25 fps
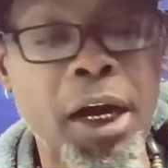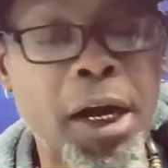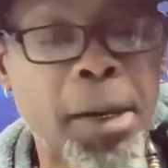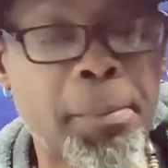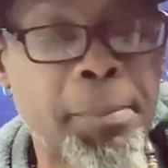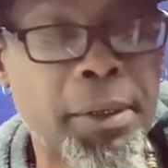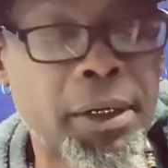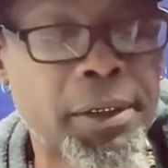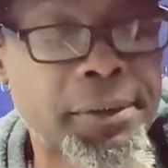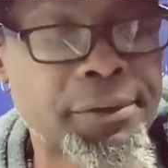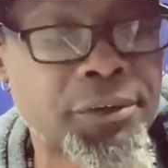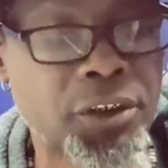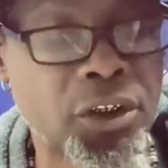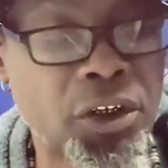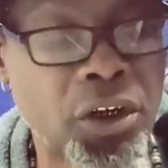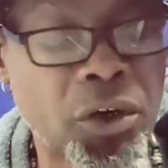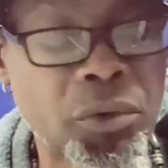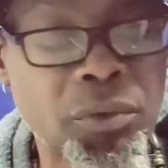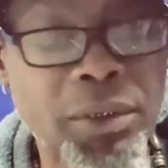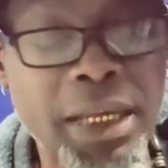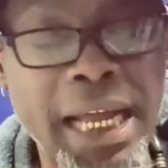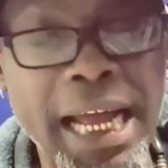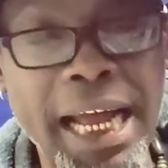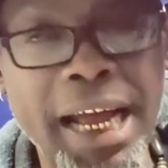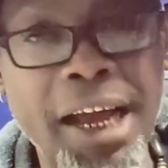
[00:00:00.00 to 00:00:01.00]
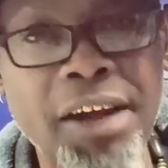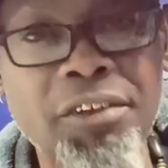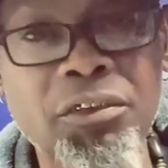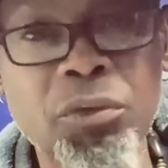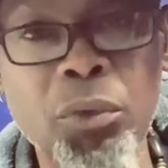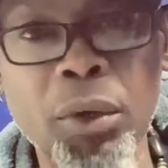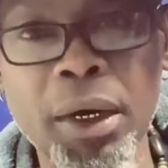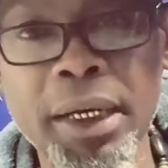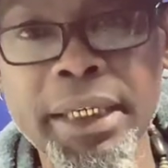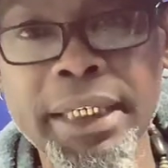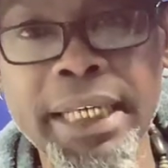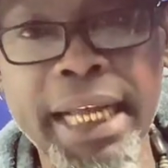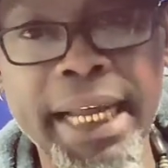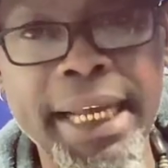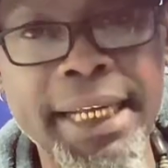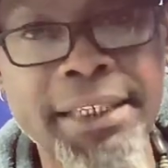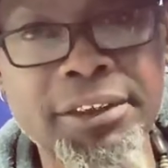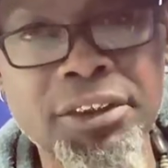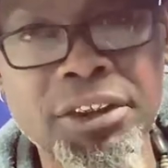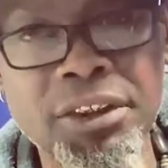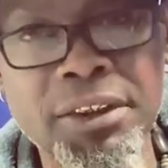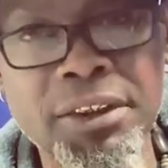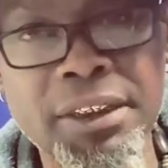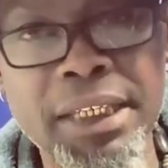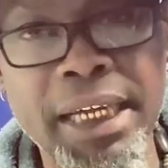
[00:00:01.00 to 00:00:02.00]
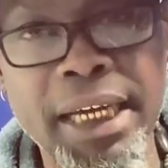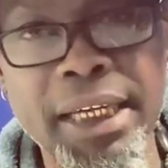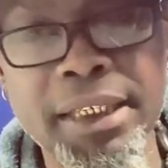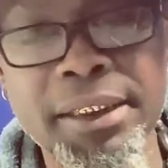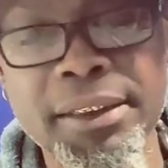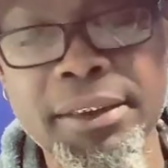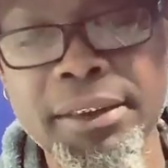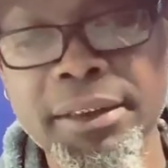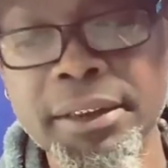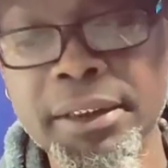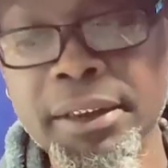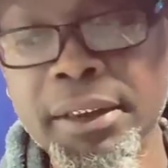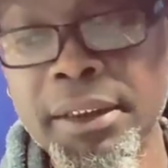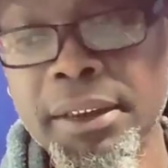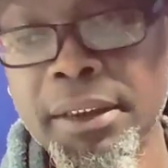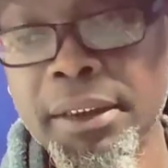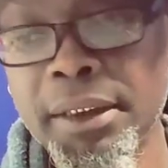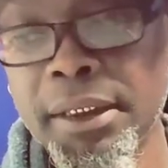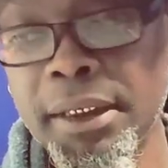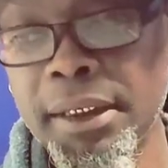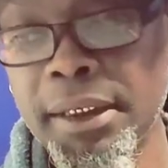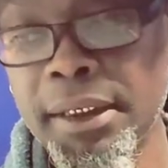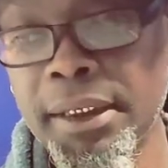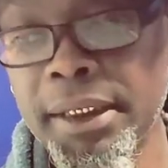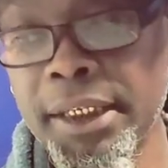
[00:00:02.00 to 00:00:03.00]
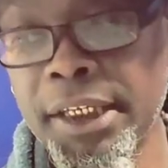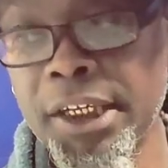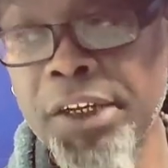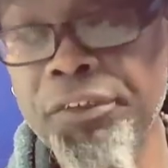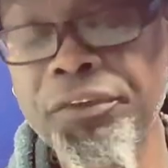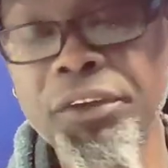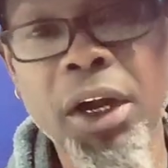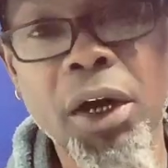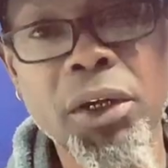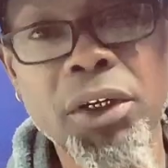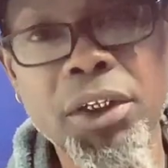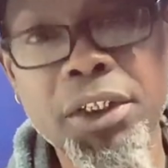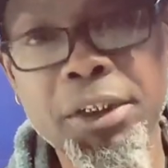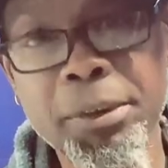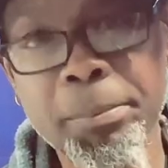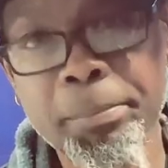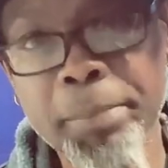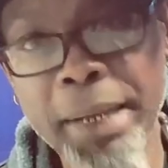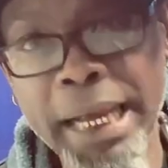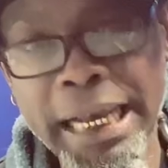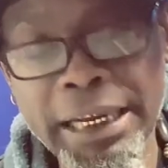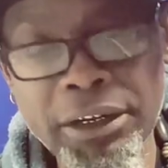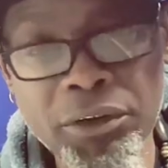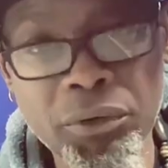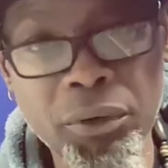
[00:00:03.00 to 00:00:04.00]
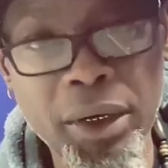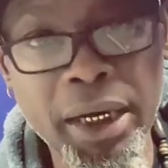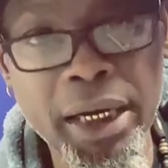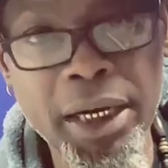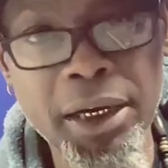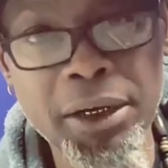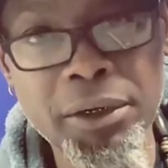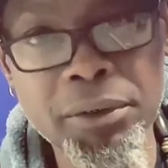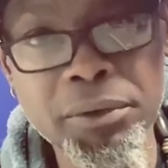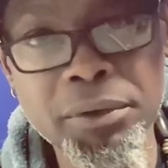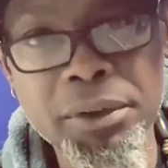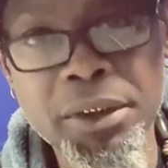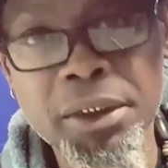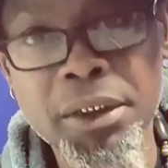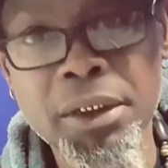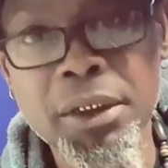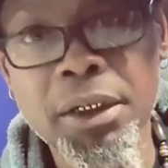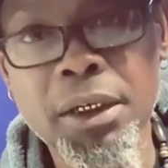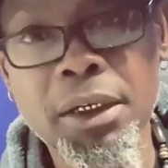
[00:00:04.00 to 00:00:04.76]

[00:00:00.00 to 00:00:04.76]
I'm going to go live one day and just kind of give y'all a little background